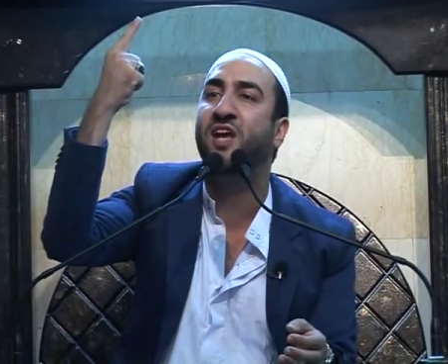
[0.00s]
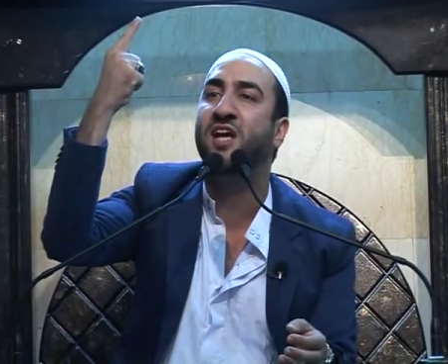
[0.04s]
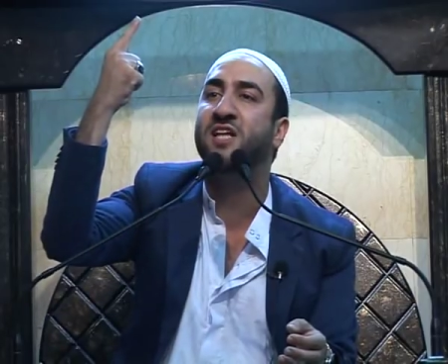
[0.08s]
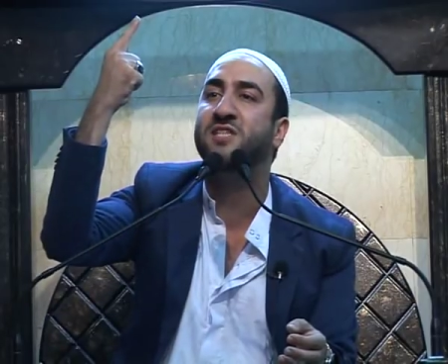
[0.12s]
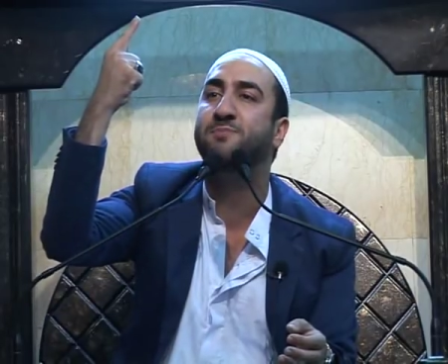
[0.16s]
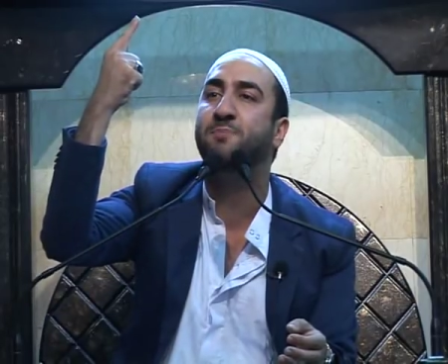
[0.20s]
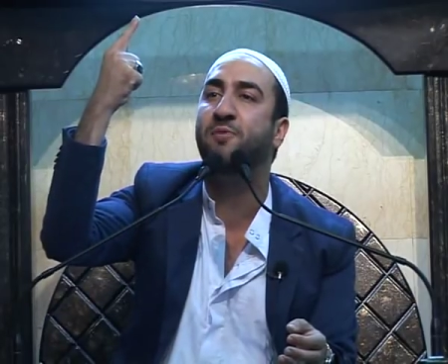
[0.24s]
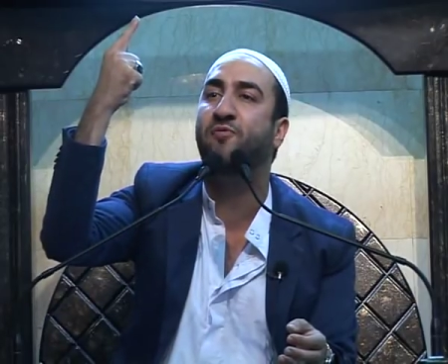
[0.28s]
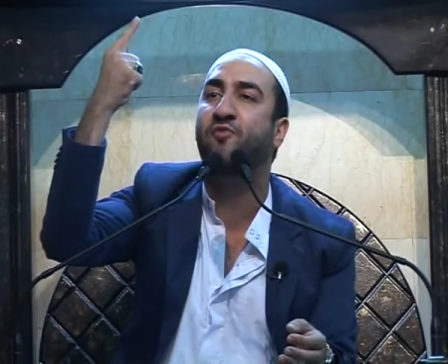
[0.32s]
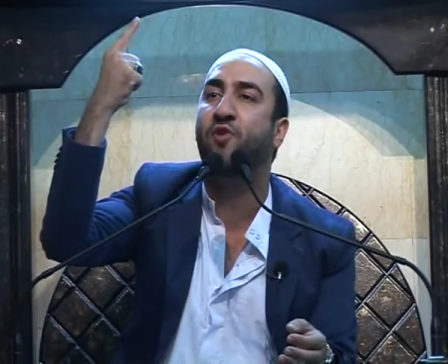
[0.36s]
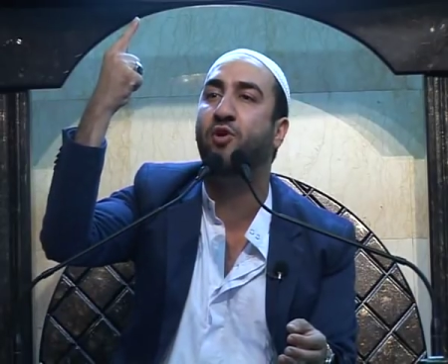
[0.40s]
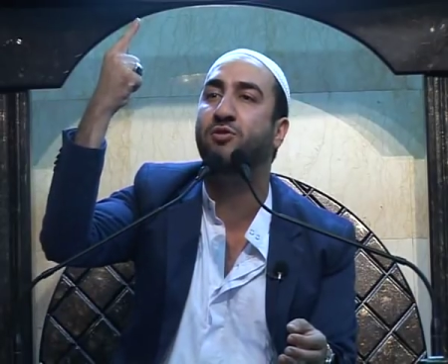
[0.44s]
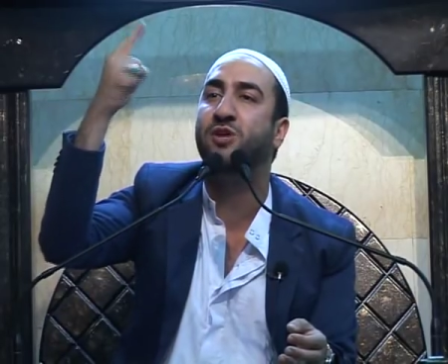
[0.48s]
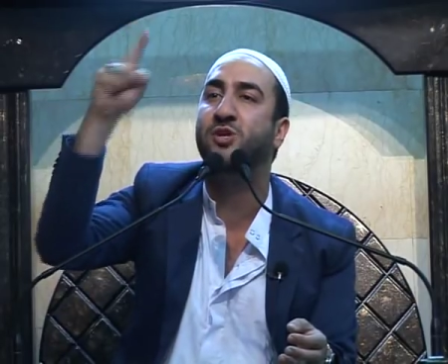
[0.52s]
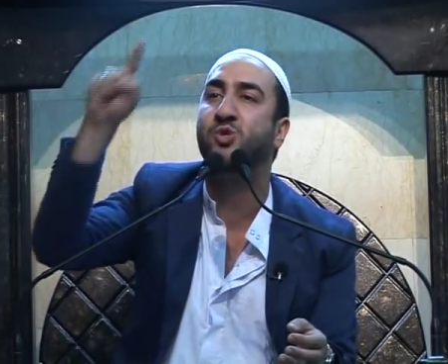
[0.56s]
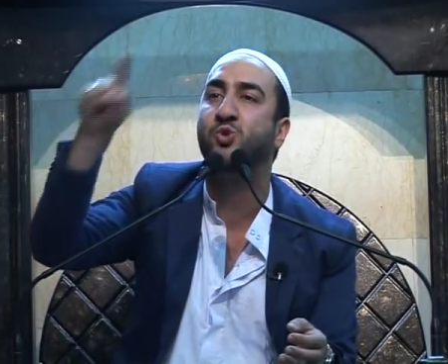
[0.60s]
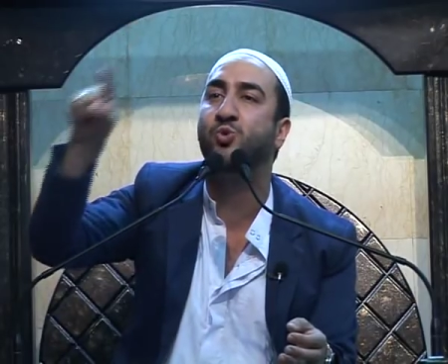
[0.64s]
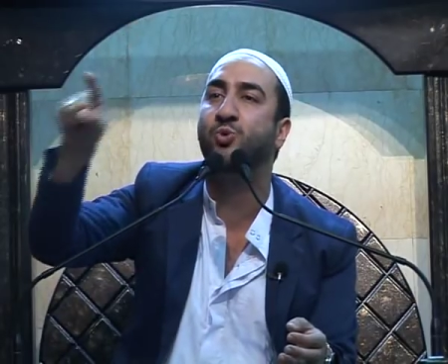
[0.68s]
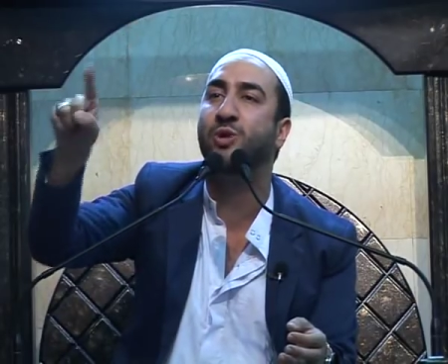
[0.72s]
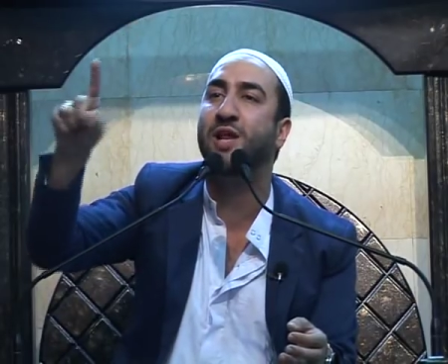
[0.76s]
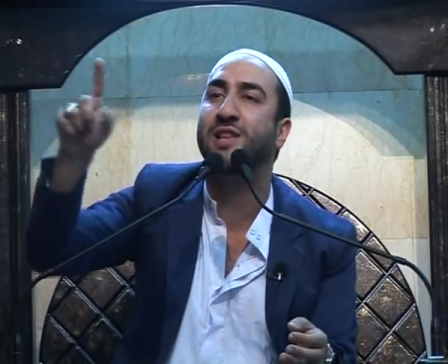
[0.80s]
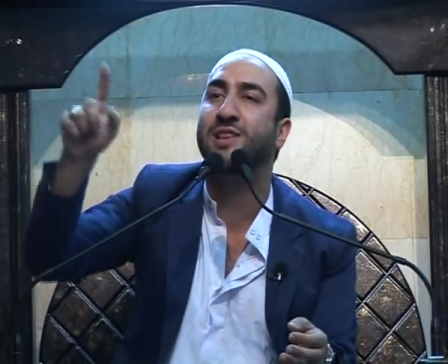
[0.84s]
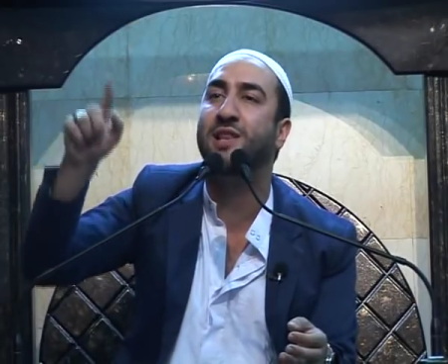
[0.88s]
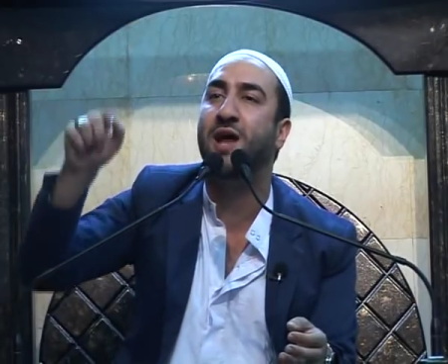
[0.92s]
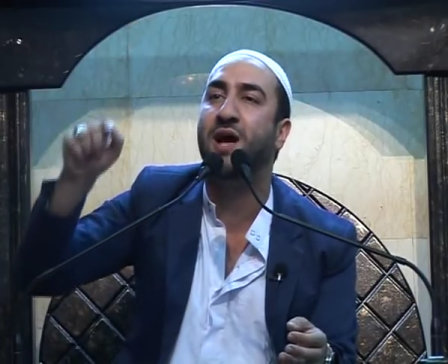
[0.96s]
years before
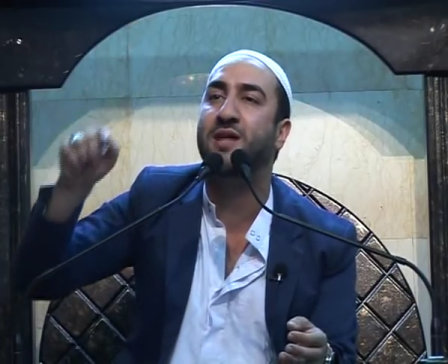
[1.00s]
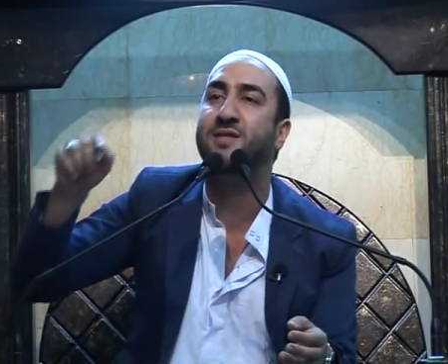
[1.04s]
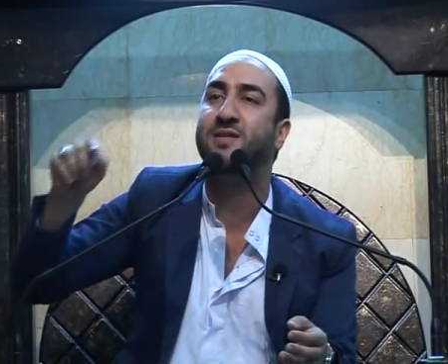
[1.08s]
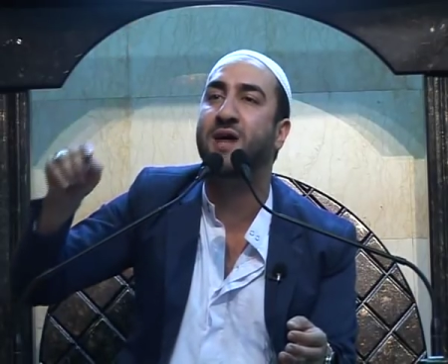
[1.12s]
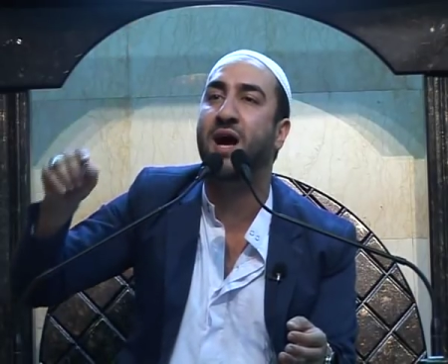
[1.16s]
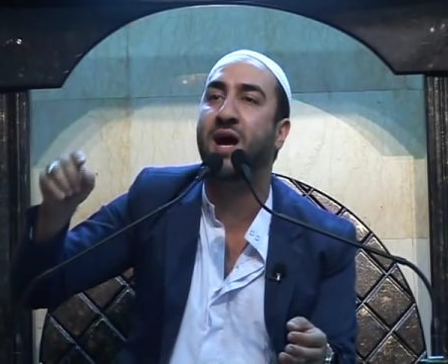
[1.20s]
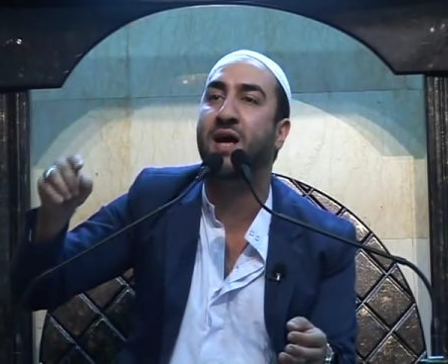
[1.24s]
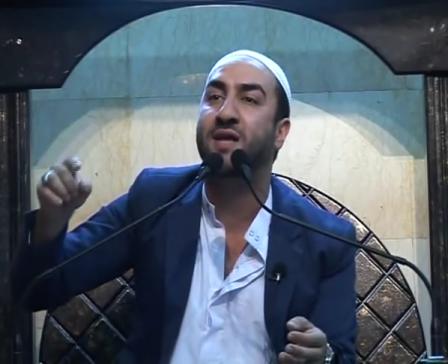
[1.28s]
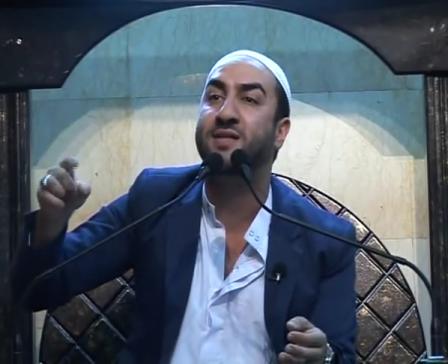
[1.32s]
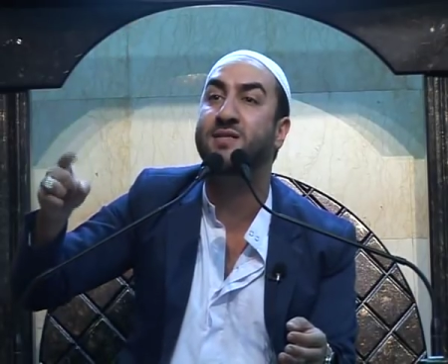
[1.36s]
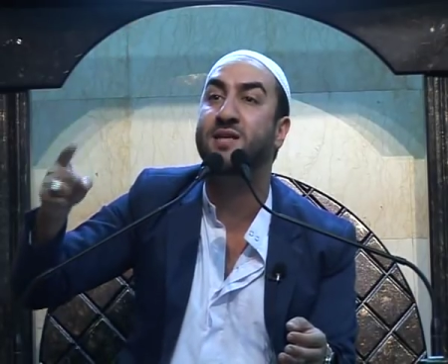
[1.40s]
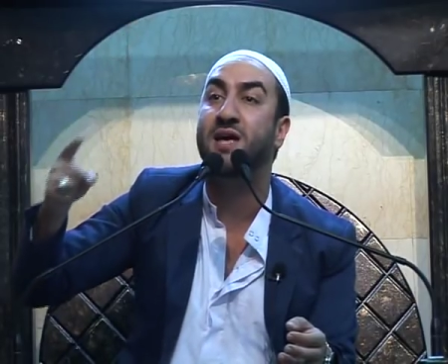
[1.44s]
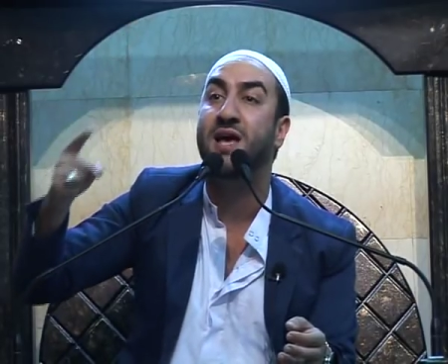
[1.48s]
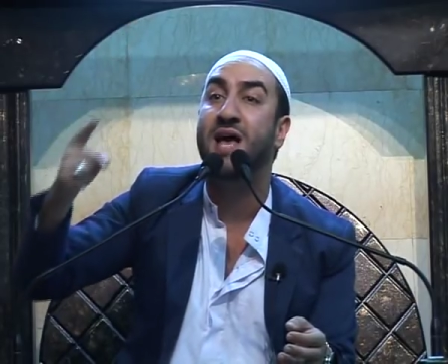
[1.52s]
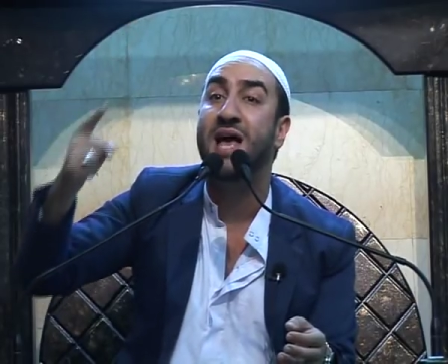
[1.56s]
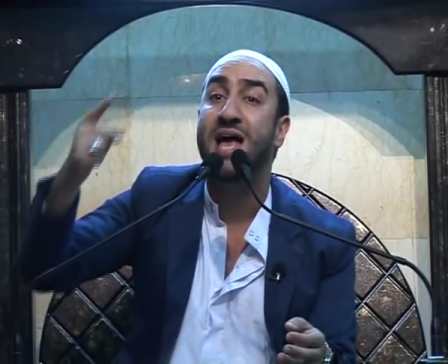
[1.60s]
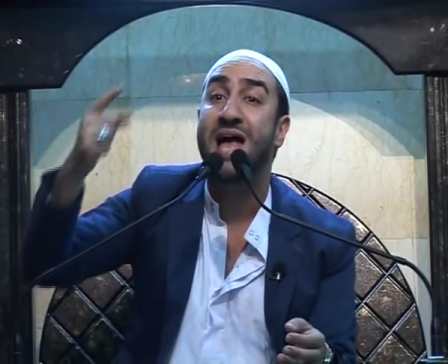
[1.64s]
Rasulullah died.